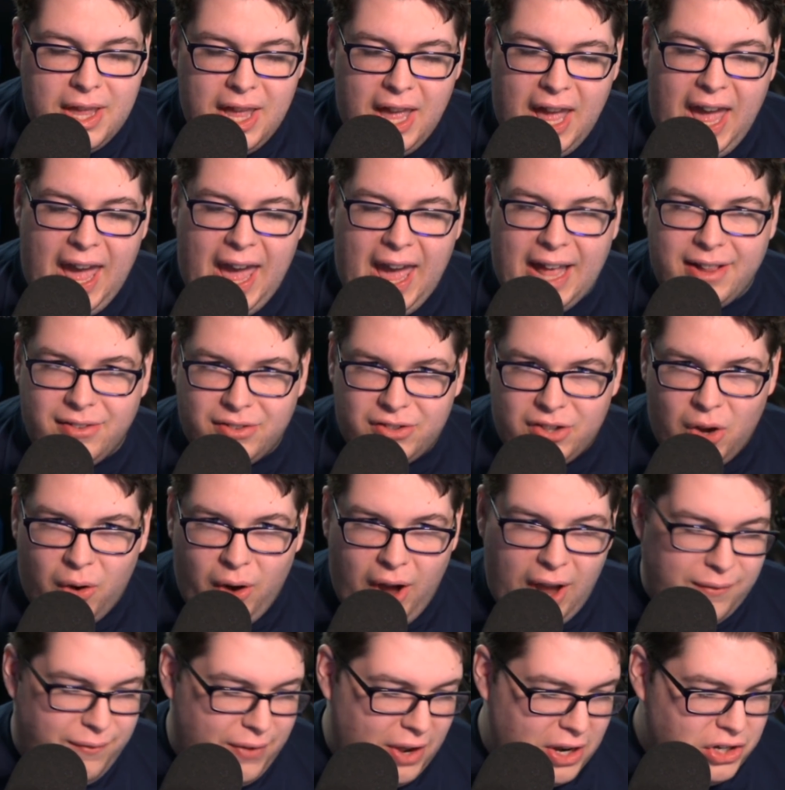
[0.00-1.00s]
And so
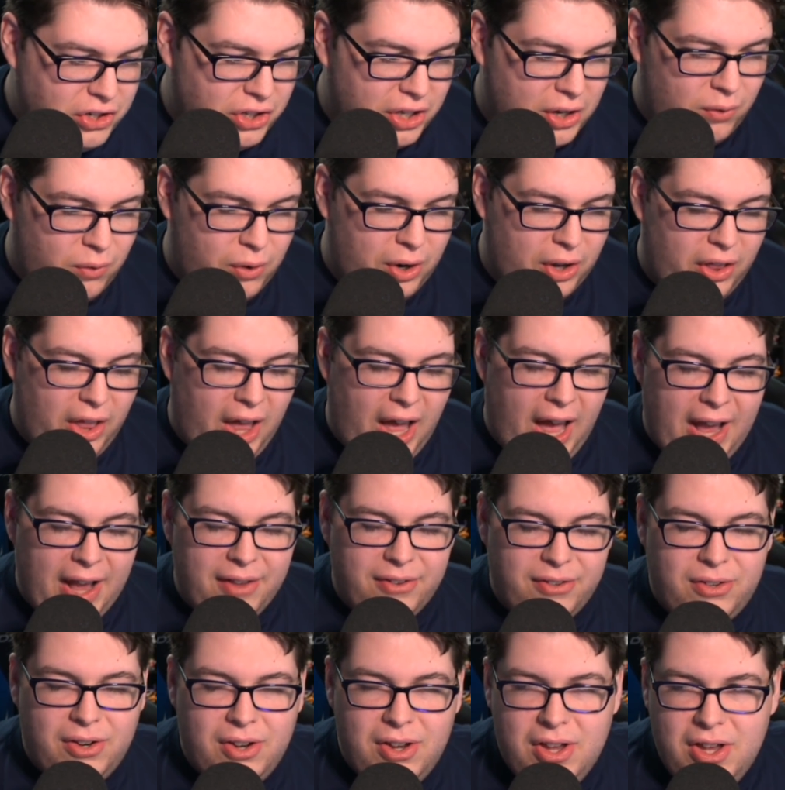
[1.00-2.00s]
I eventually
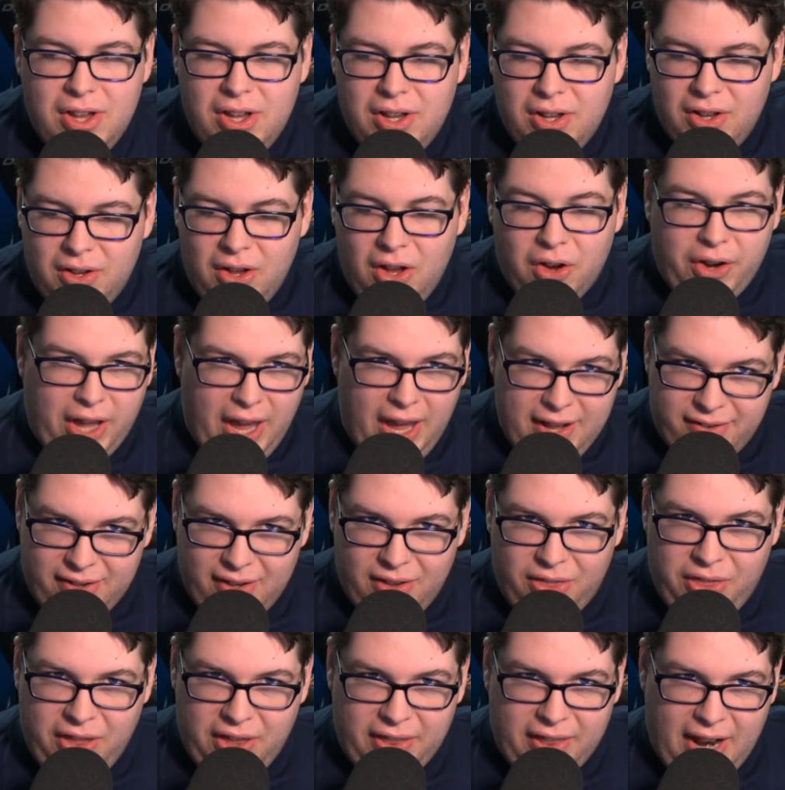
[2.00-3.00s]
realized, okay, it's a
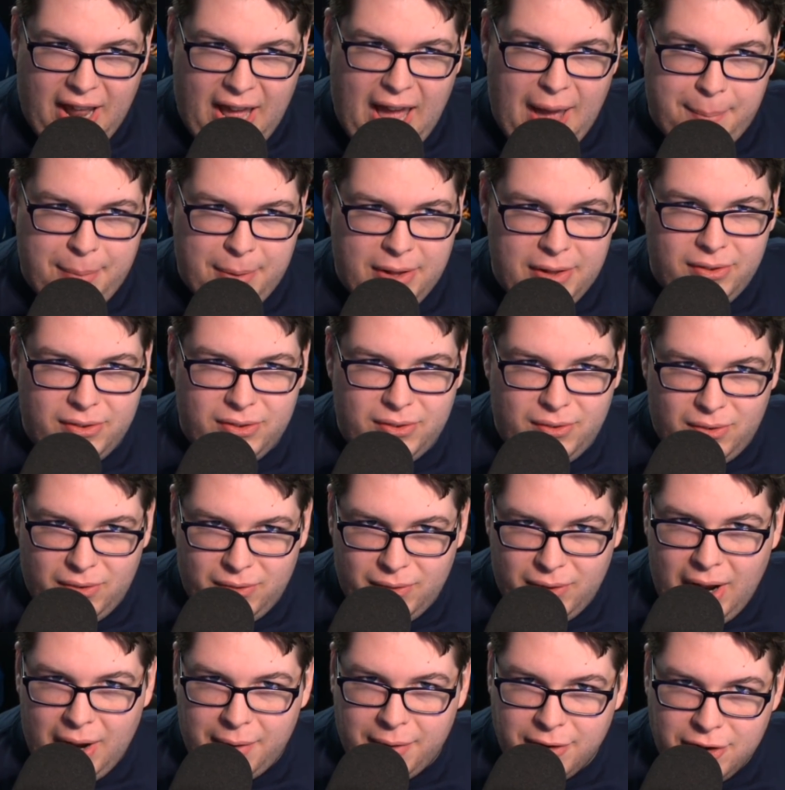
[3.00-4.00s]
thing that happens
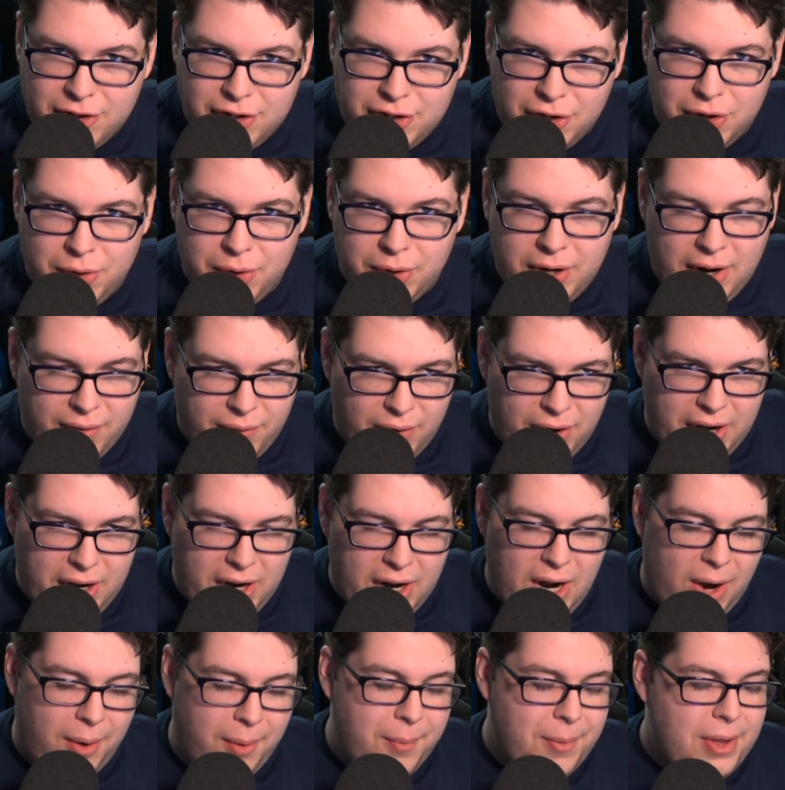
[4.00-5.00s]
around June every
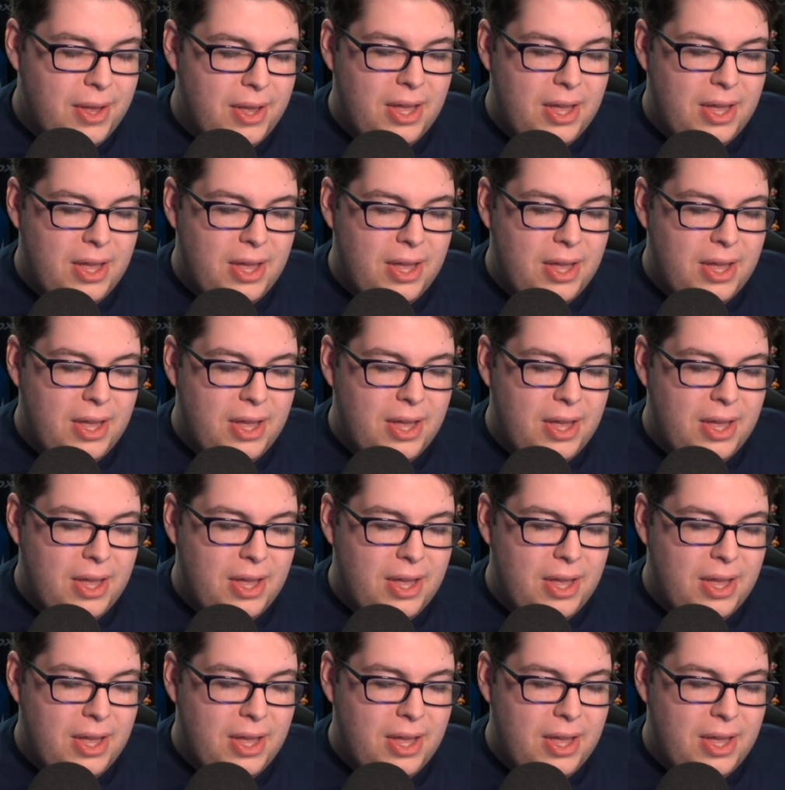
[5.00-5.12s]
year.